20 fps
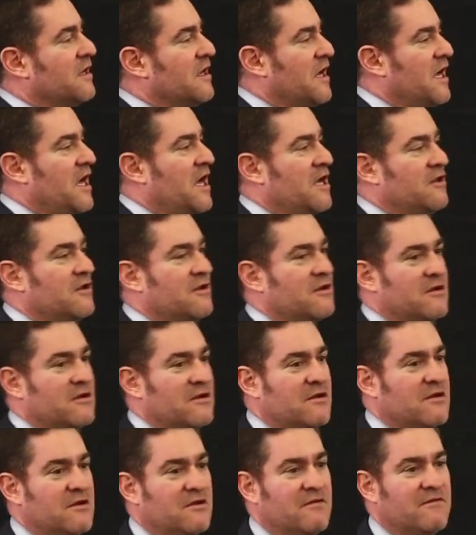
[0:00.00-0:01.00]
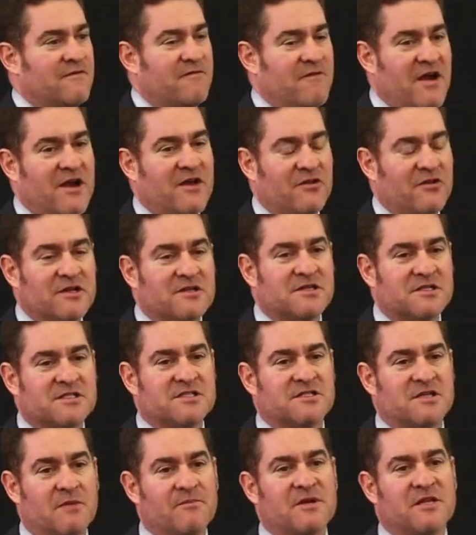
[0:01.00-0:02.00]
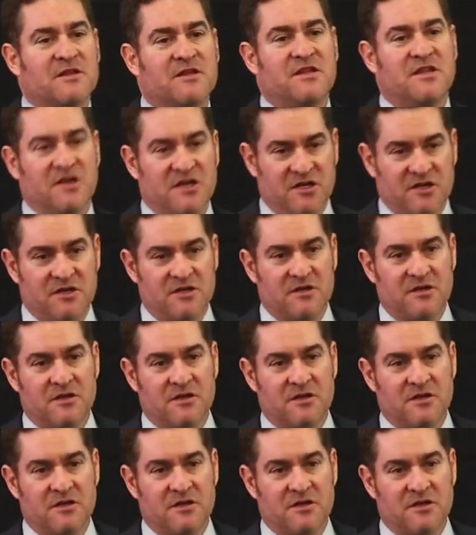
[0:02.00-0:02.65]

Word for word: And frankly, to some, it did.